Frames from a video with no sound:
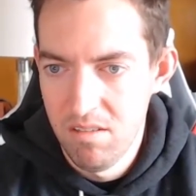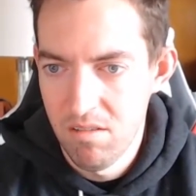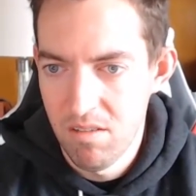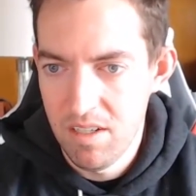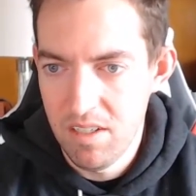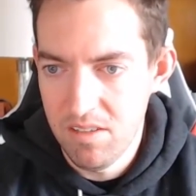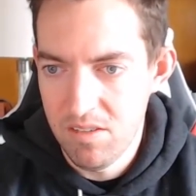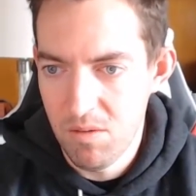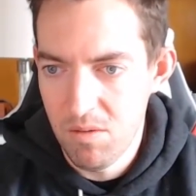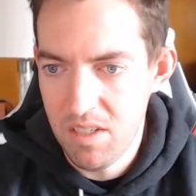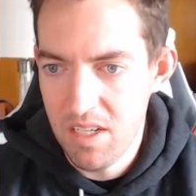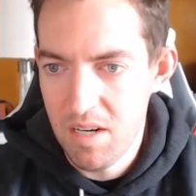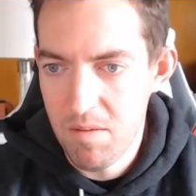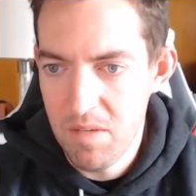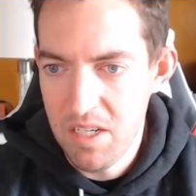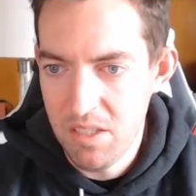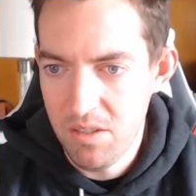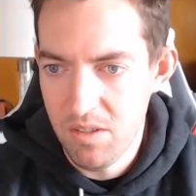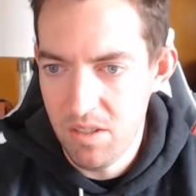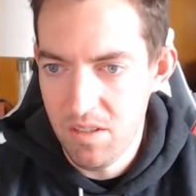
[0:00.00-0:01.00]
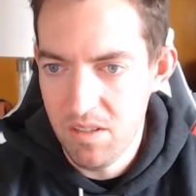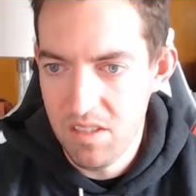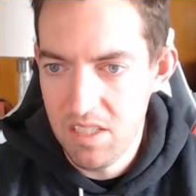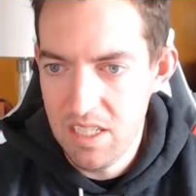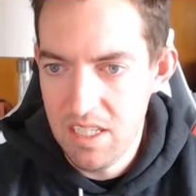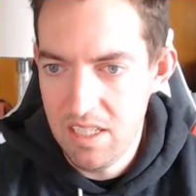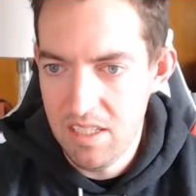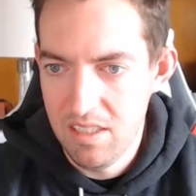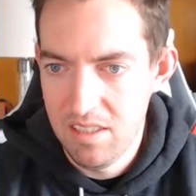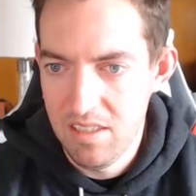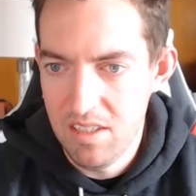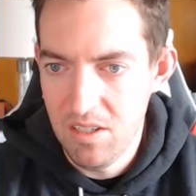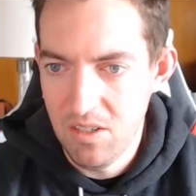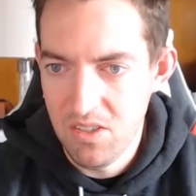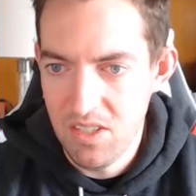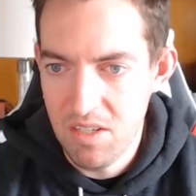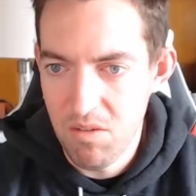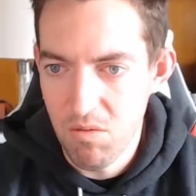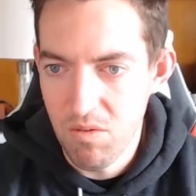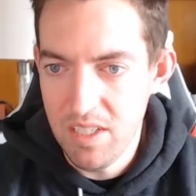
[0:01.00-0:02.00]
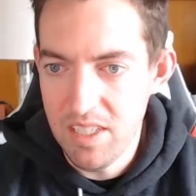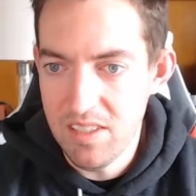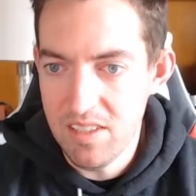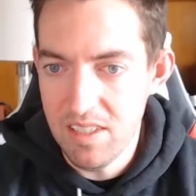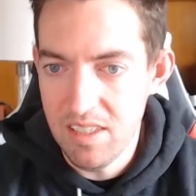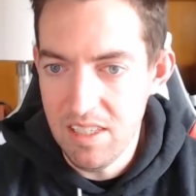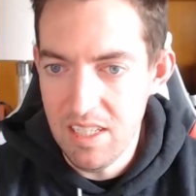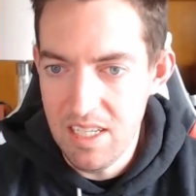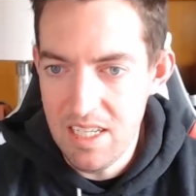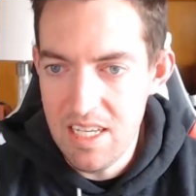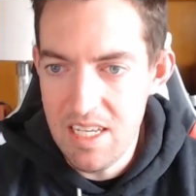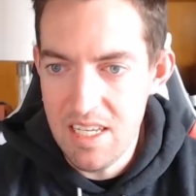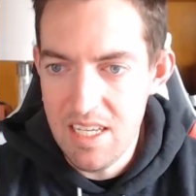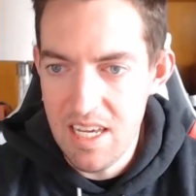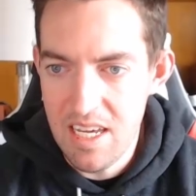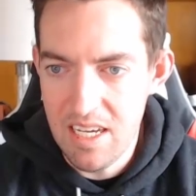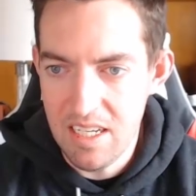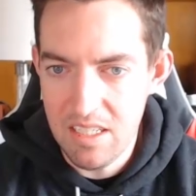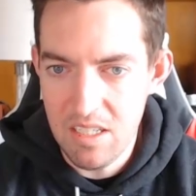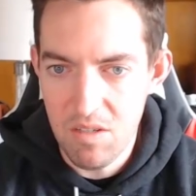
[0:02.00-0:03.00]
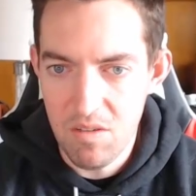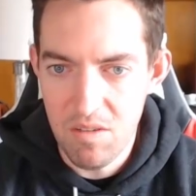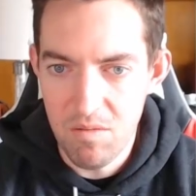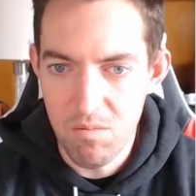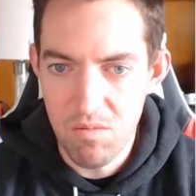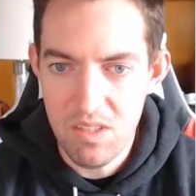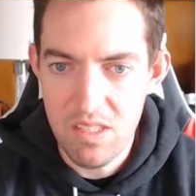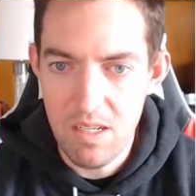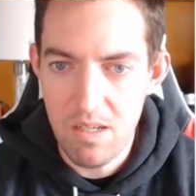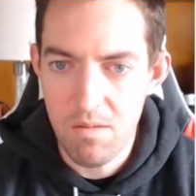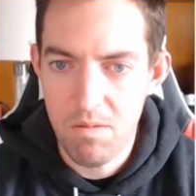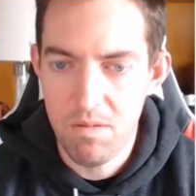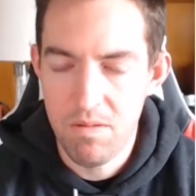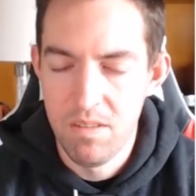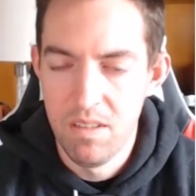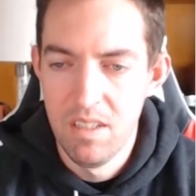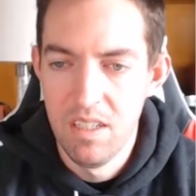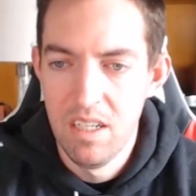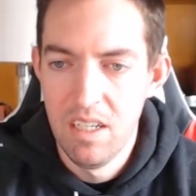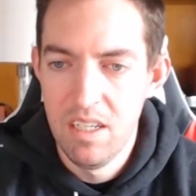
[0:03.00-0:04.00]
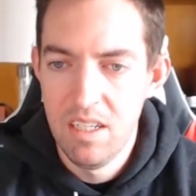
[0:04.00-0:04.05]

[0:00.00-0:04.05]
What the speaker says: Right, so we got to make sure that there's a reason that he can't go himself,